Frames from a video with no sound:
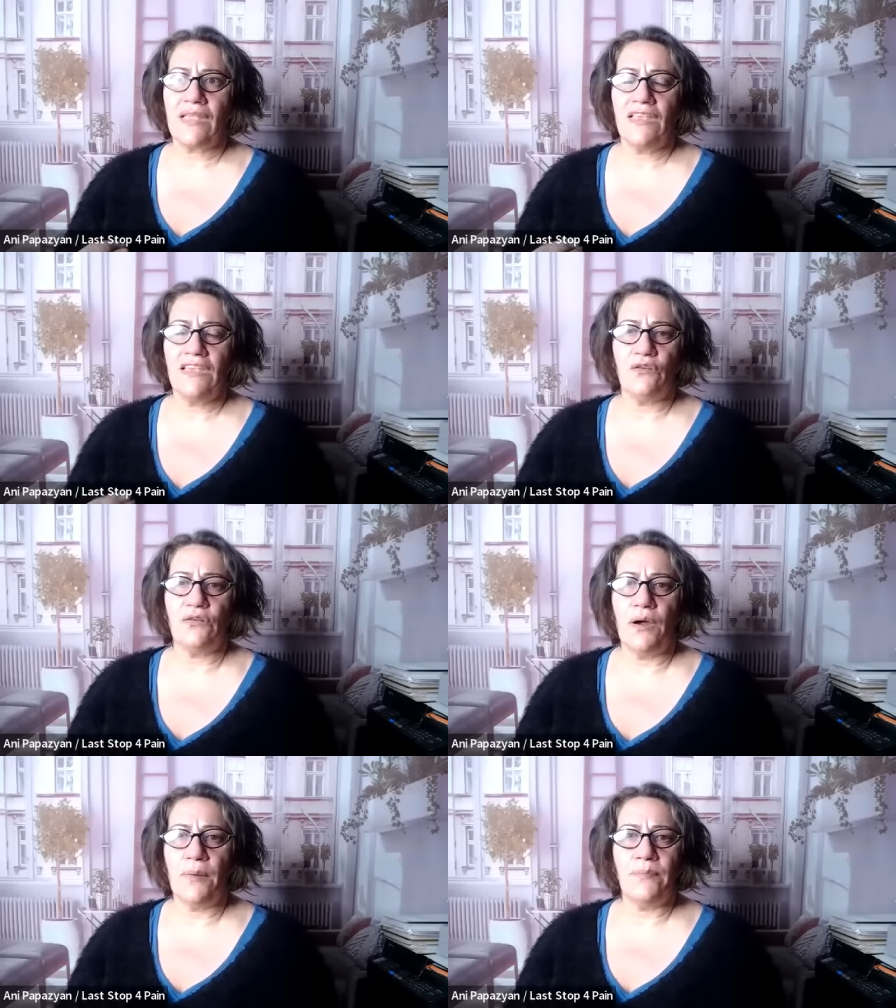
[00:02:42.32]

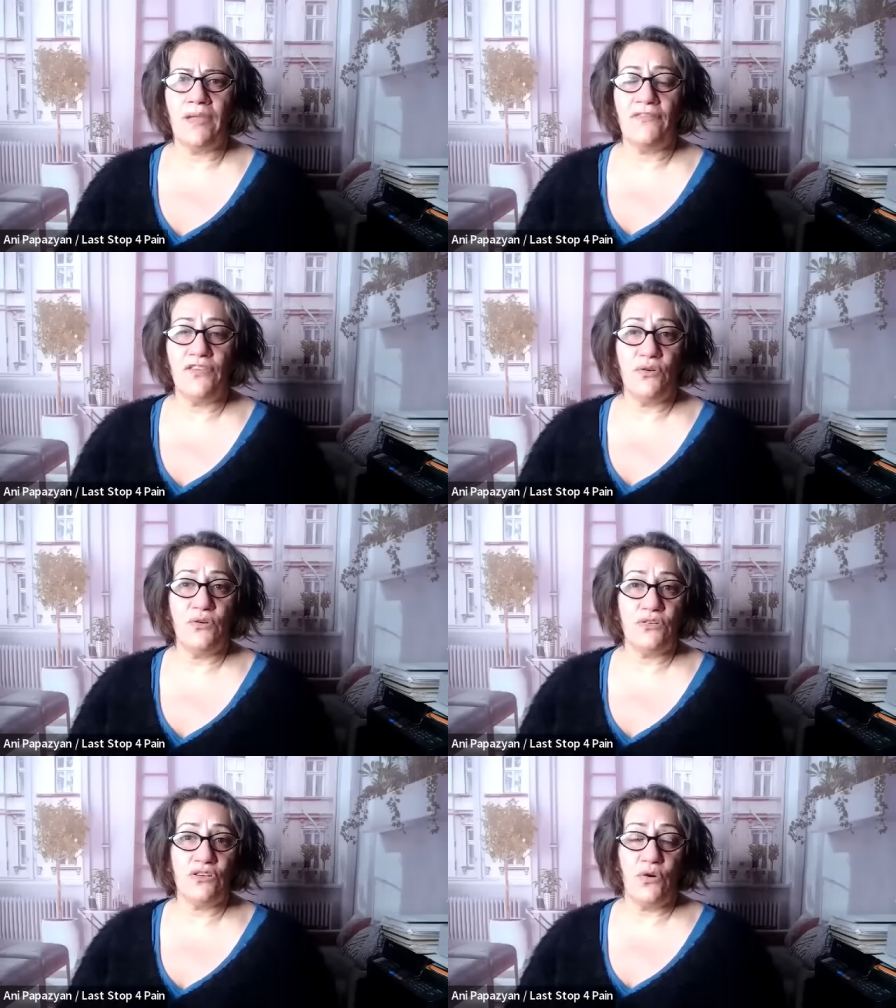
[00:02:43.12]
If
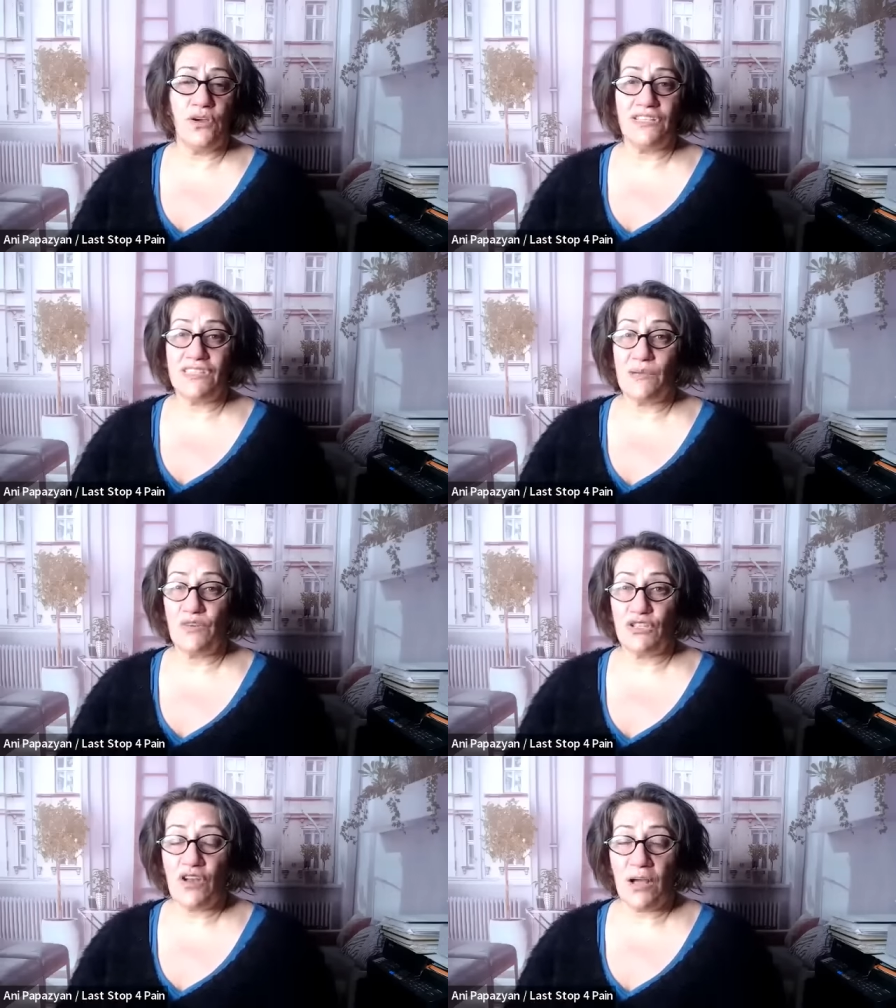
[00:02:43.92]
you're going
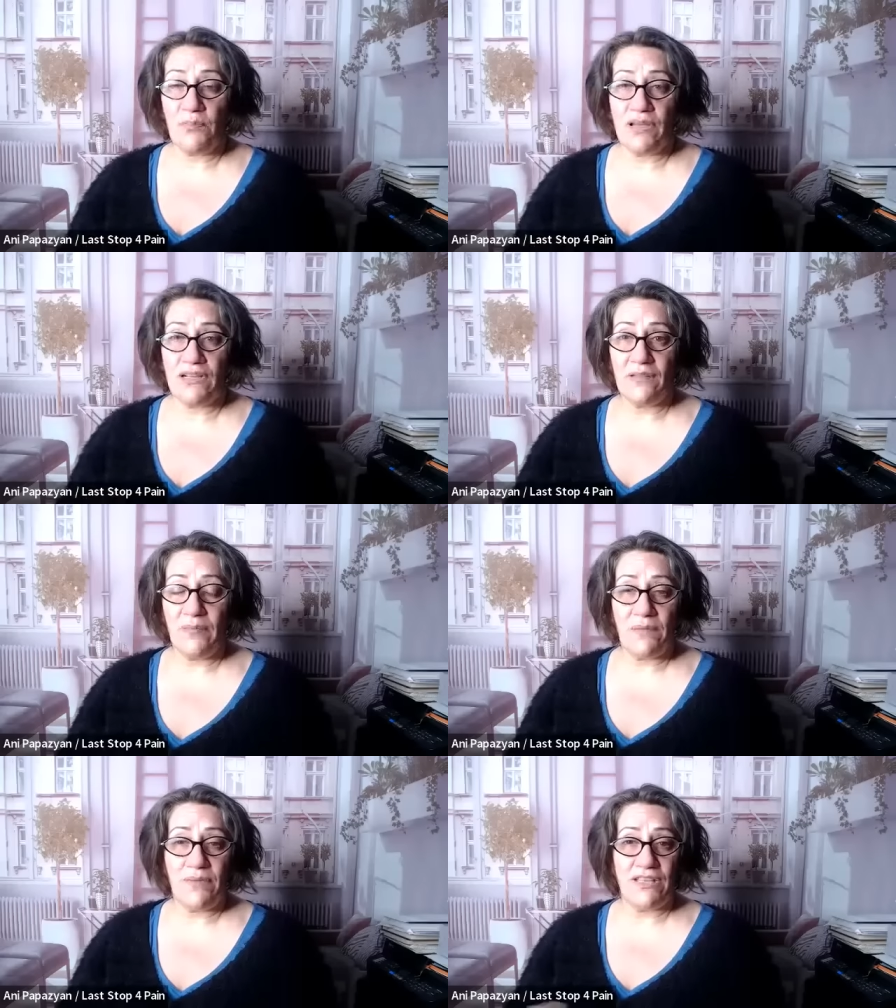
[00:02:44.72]
somewhere tropical,
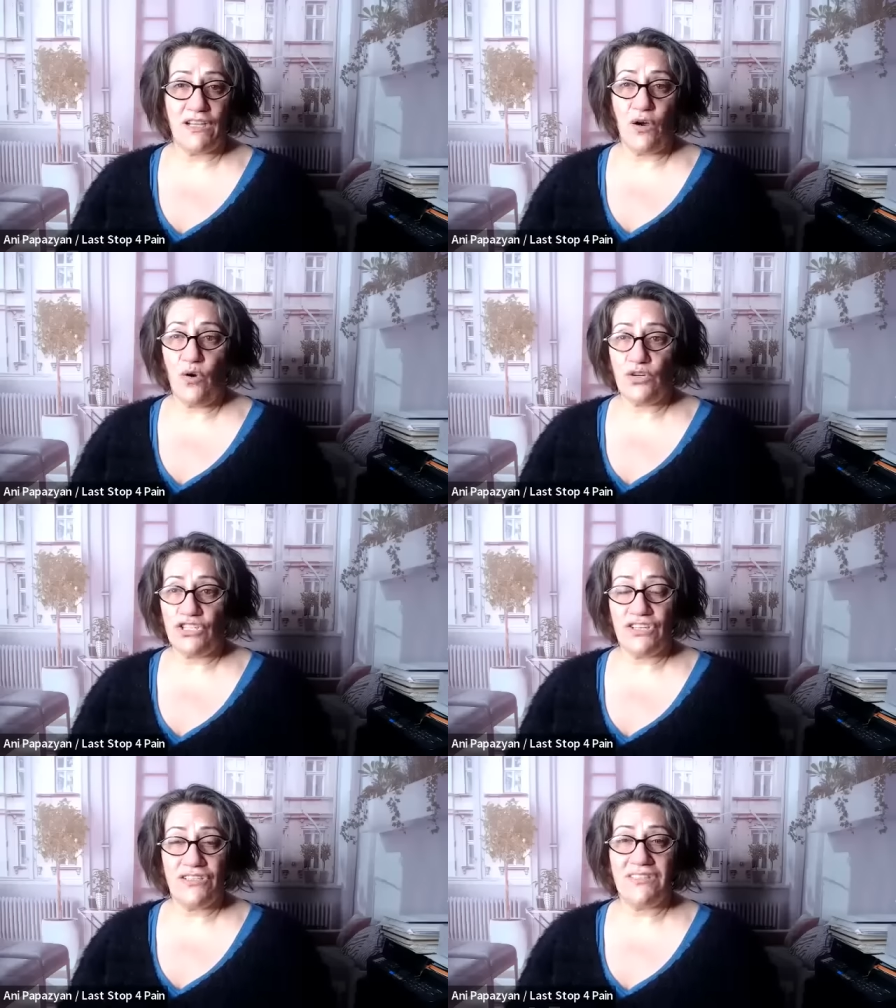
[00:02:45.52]
maybe the
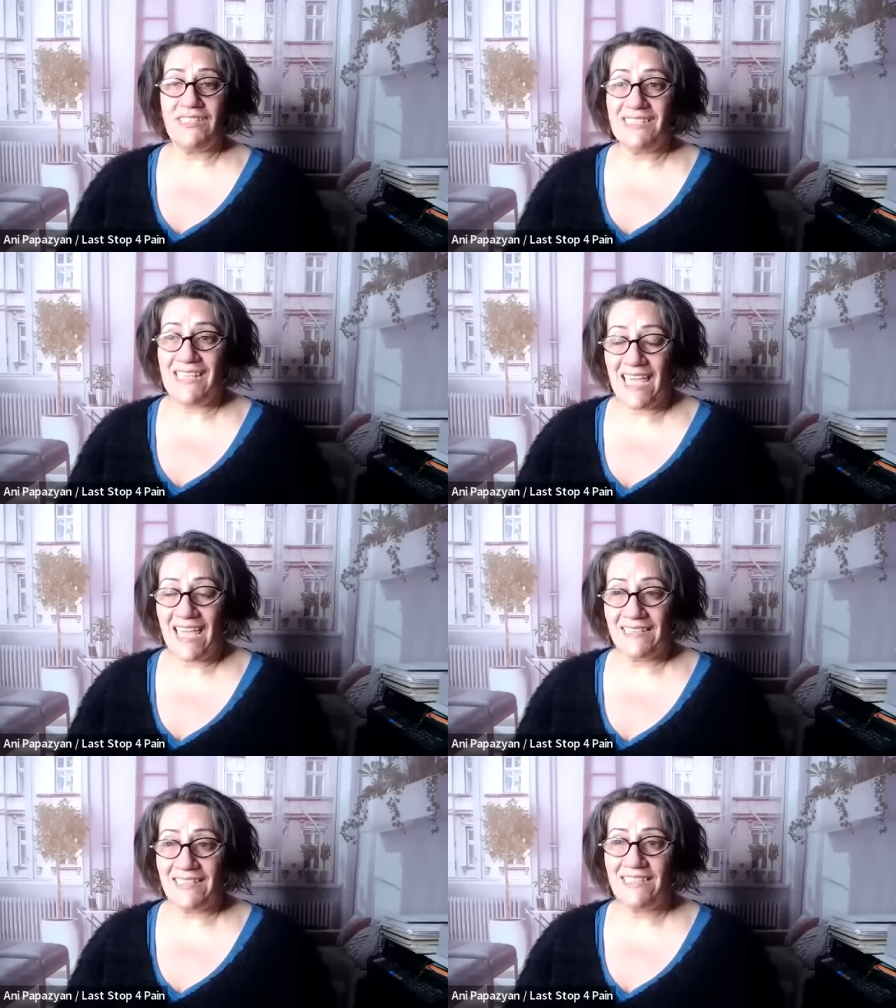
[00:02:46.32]
ocean,
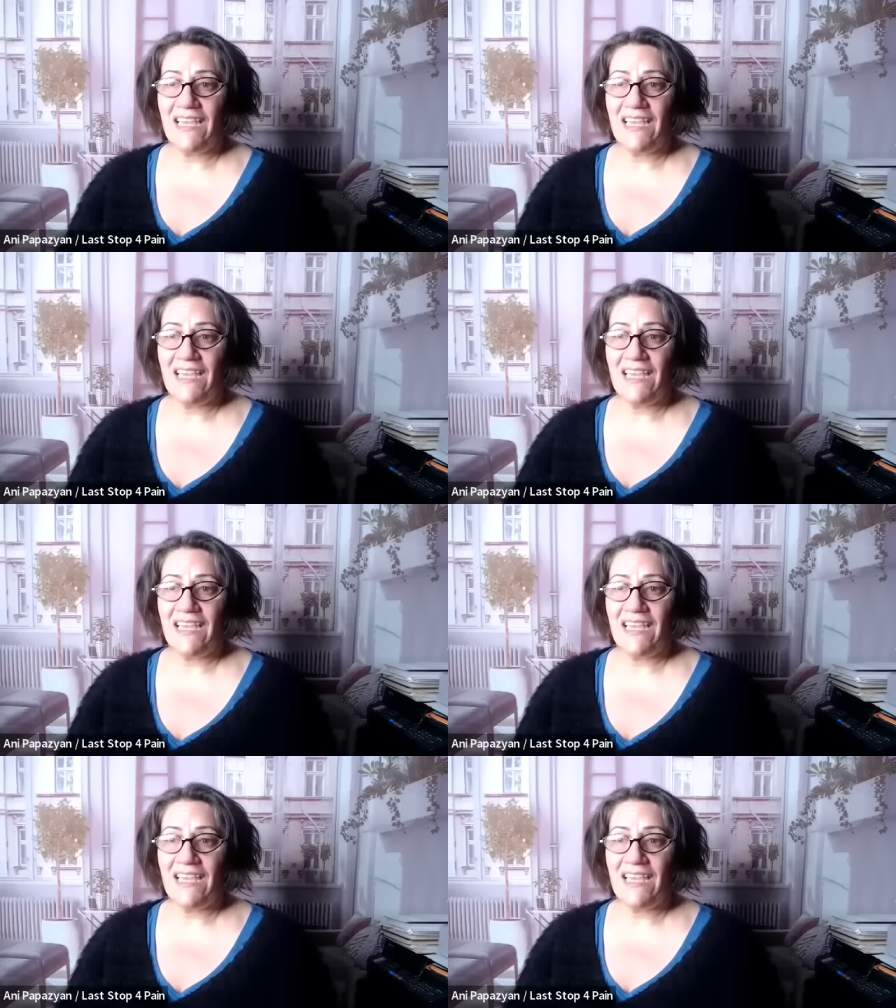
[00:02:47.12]
sand.